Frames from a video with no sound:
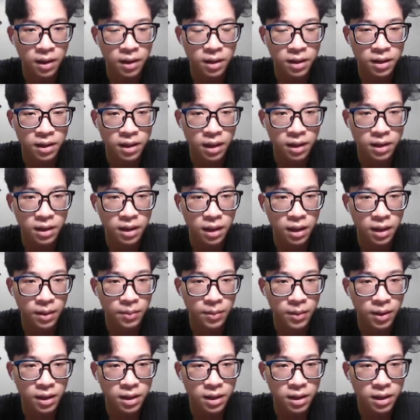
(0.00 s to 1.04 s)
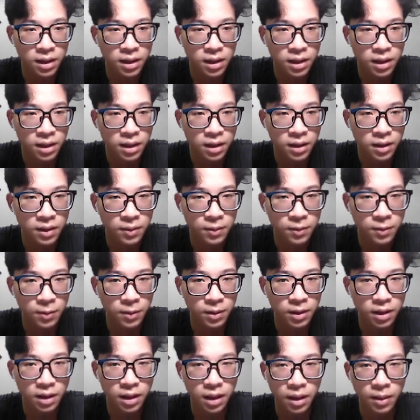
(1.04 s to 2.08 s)
testing image, which
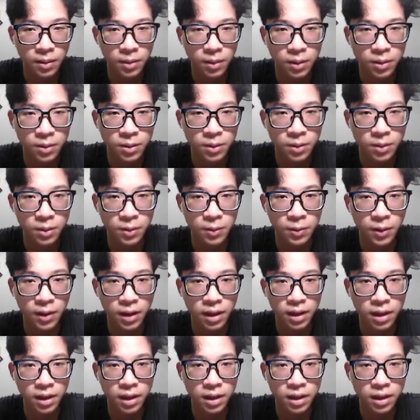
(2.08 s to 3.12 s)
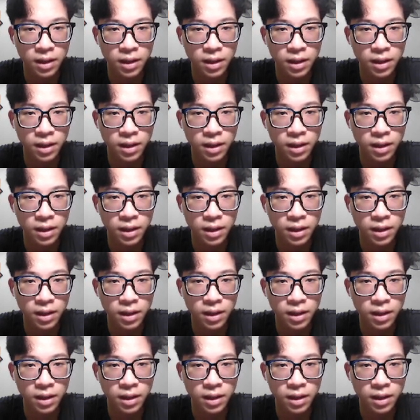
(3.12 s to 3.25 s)
I'm not sure where it.